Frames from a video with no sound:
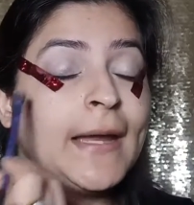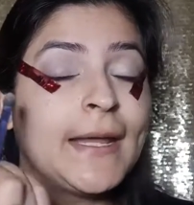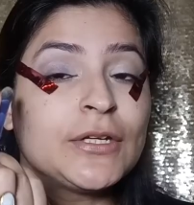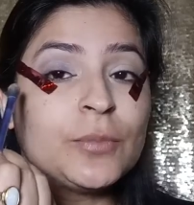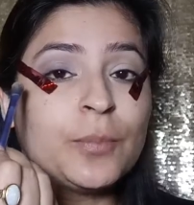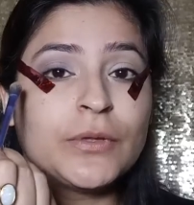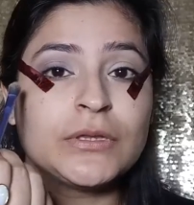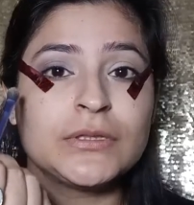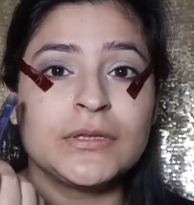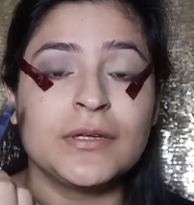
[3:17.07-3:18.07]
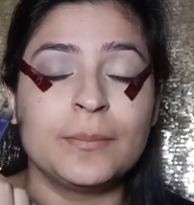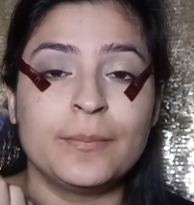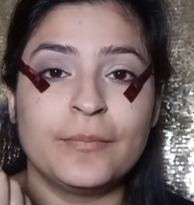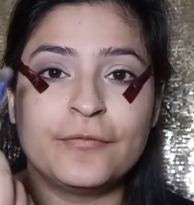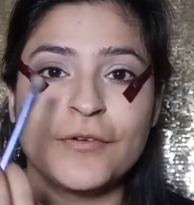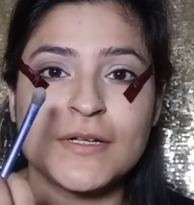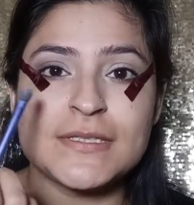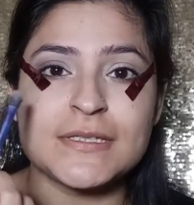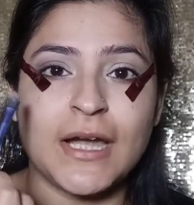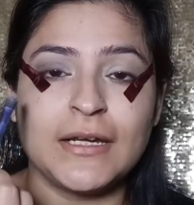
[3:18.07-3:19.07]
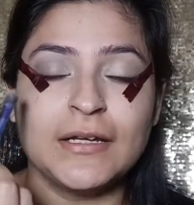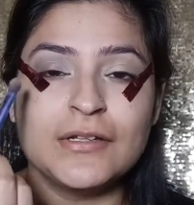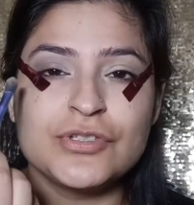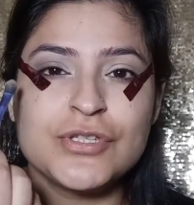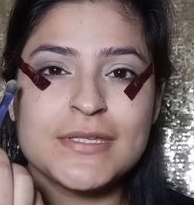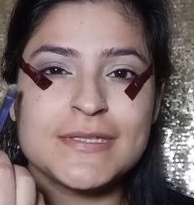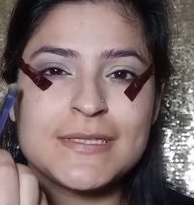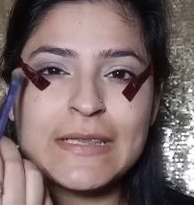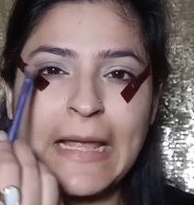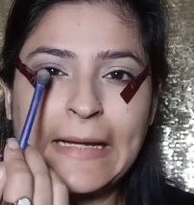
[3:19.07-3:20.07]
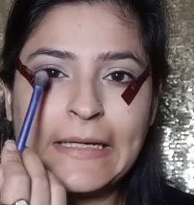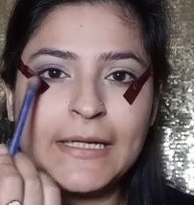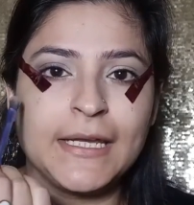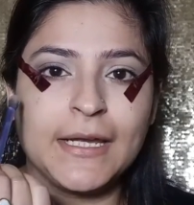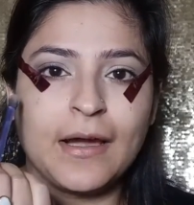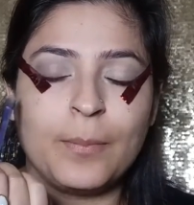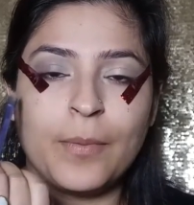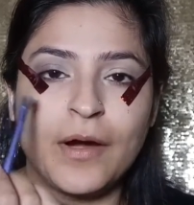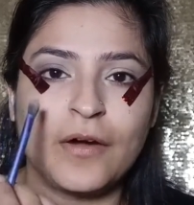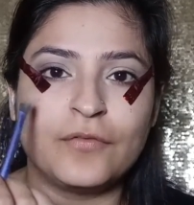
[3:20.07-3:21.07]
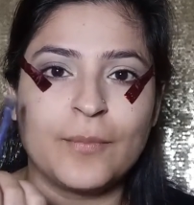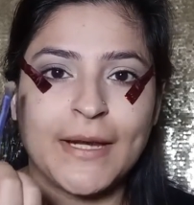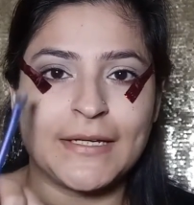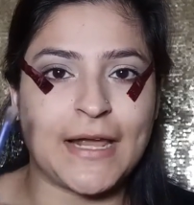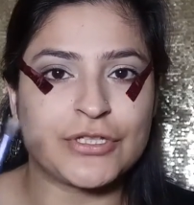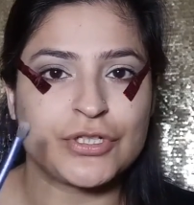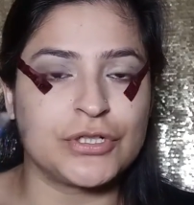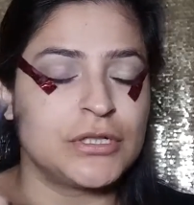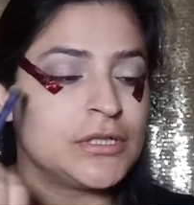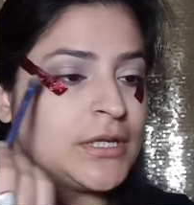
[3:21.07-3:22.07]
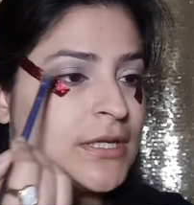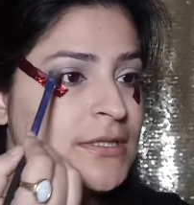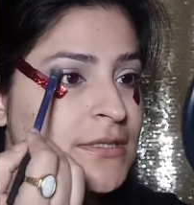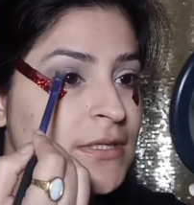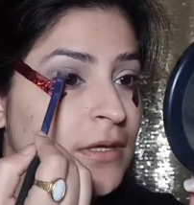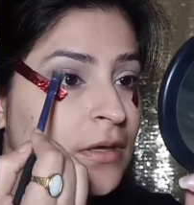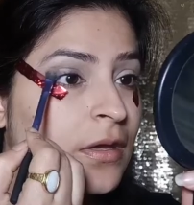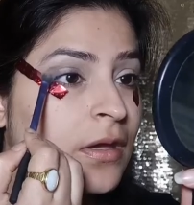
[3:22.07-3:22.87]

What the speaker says: I like to put the first color just slightly above my natural crease.